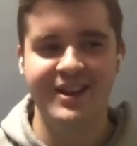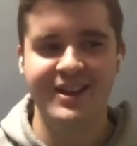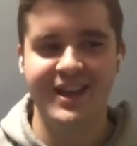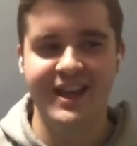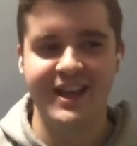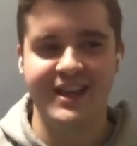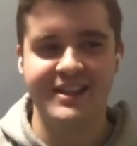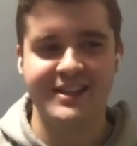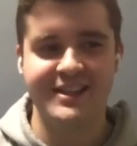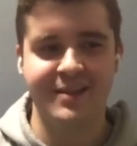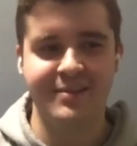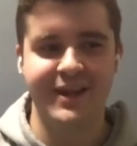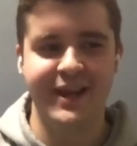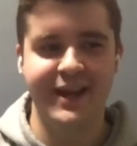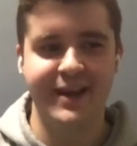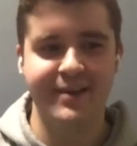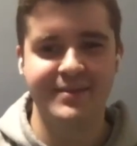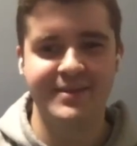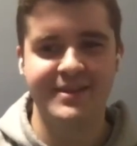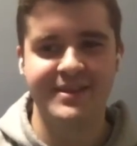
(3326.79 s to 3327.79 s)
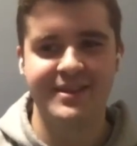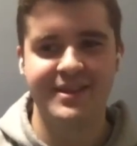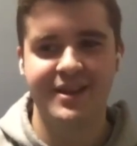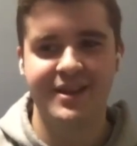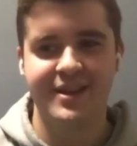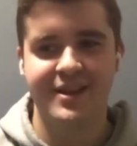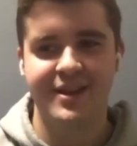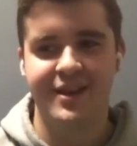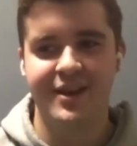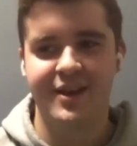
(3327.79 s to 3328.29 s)
like sometimes
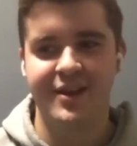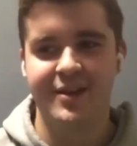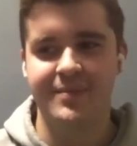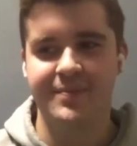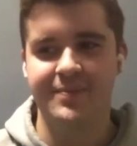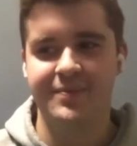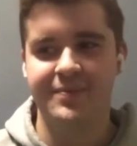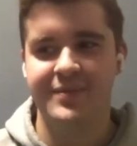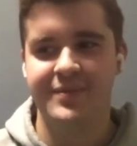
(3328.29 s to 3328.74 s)
um